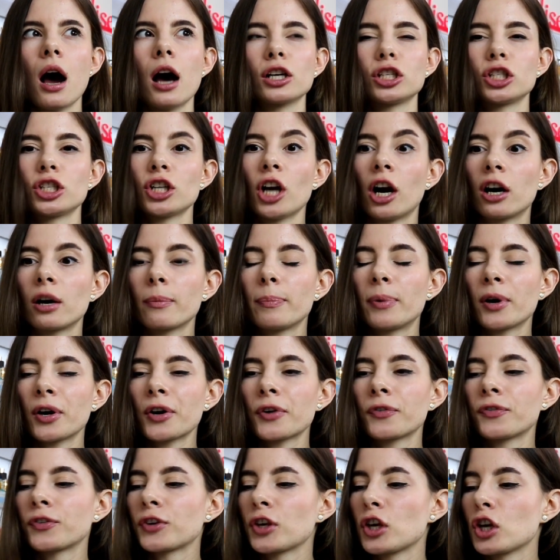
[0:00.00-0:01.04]
sharp
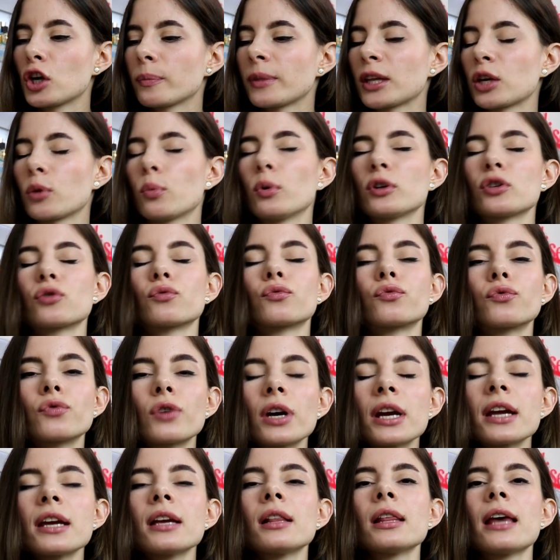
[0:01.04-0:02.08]
perfume that was
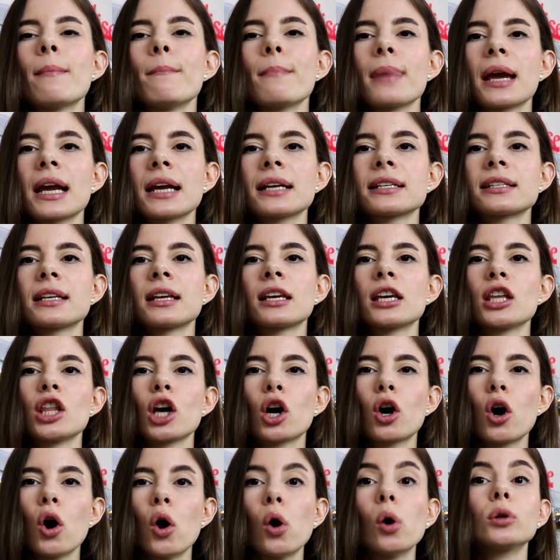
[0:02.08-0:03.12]
really amazing in the
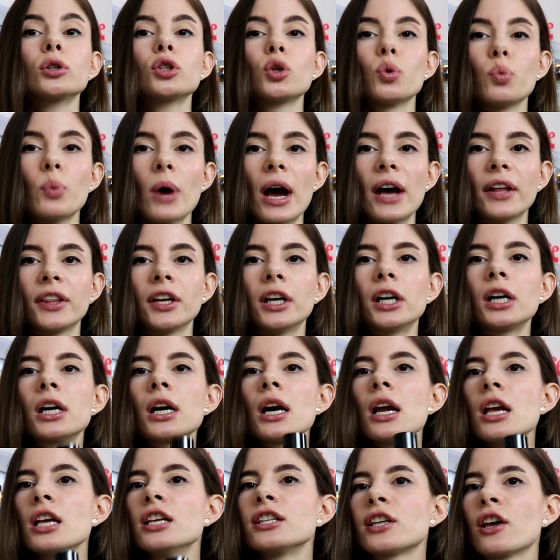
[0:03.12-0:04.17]
cold weather.
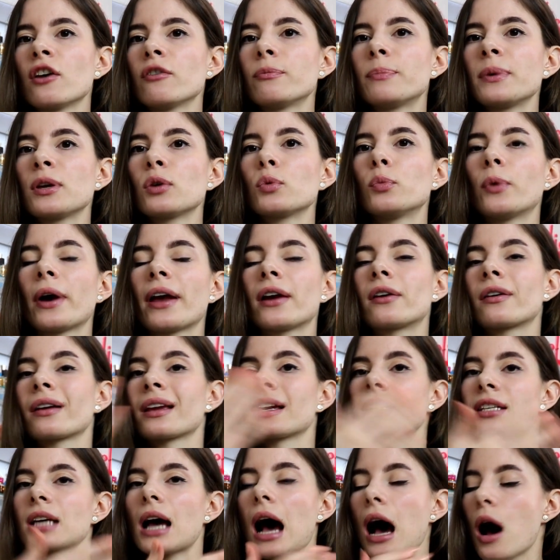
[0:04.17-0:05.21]
So I've been wearing
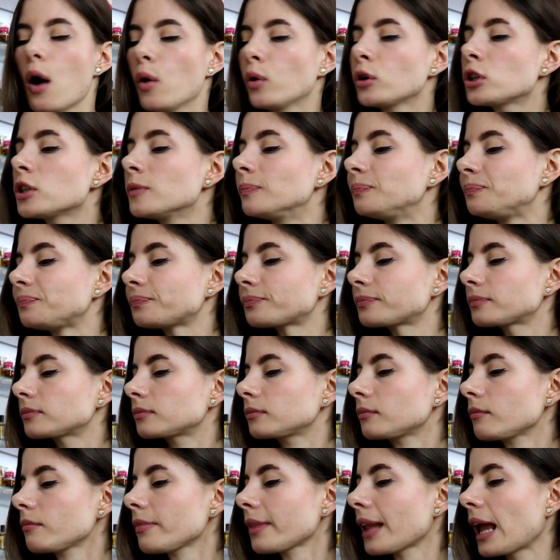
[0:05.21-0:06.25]
it out.
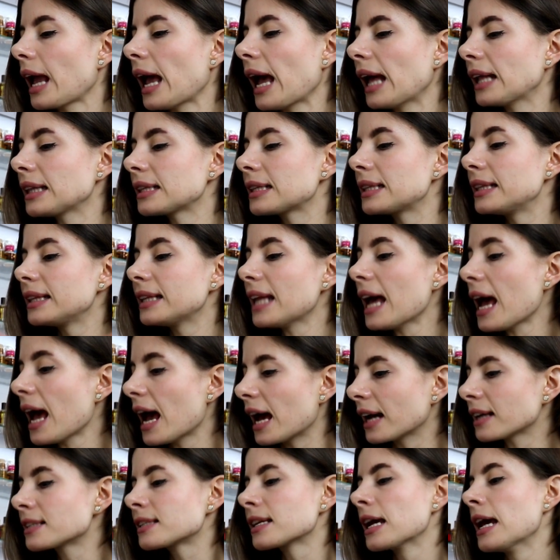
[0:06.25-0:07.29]
And
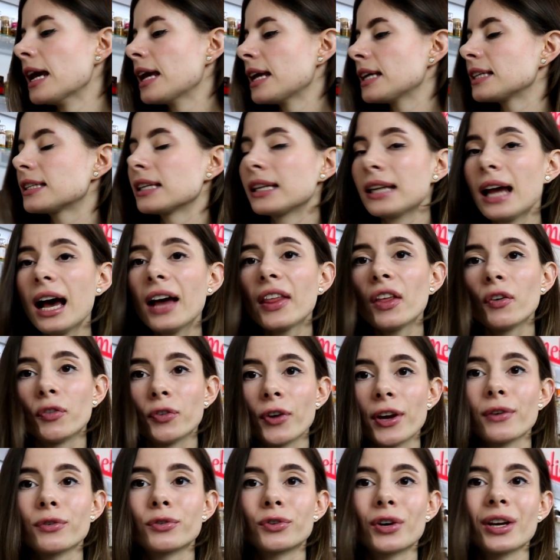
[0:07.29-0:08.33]
next is another
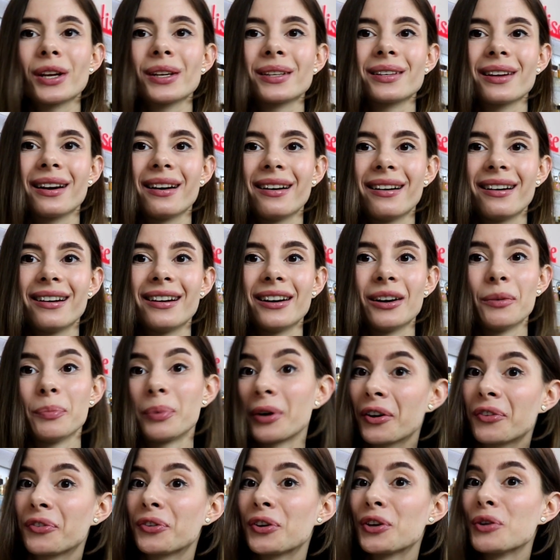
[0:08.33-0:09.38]
favorite
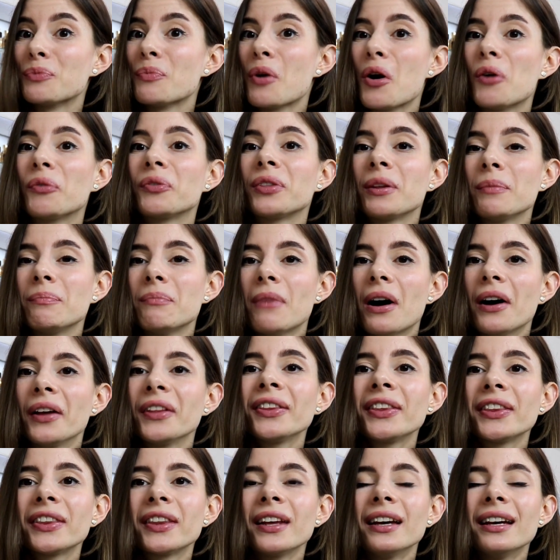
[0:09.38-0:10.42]
perfume of the
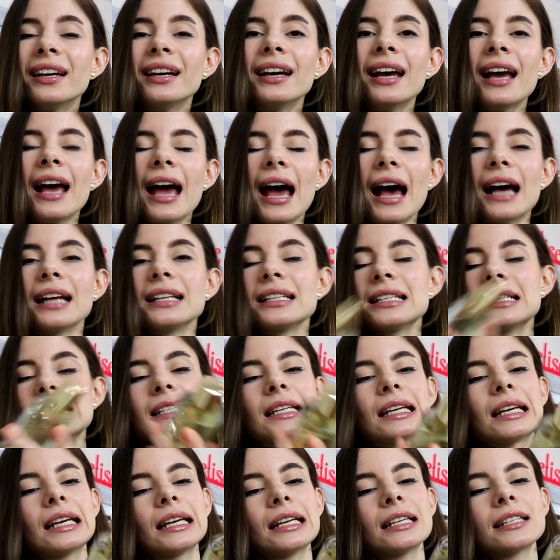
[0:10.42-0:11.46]
month, and
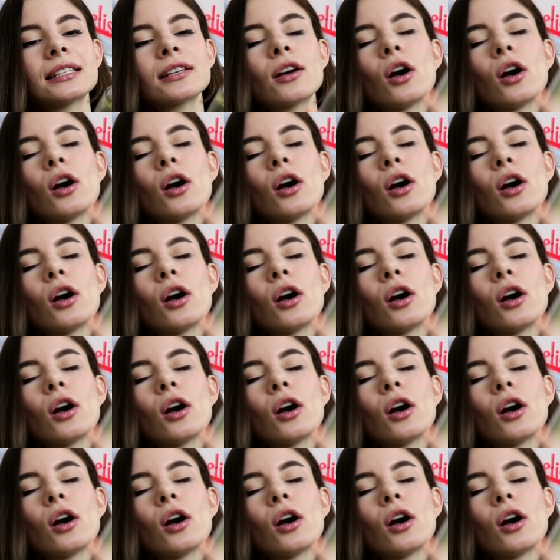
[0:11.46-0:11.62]
it is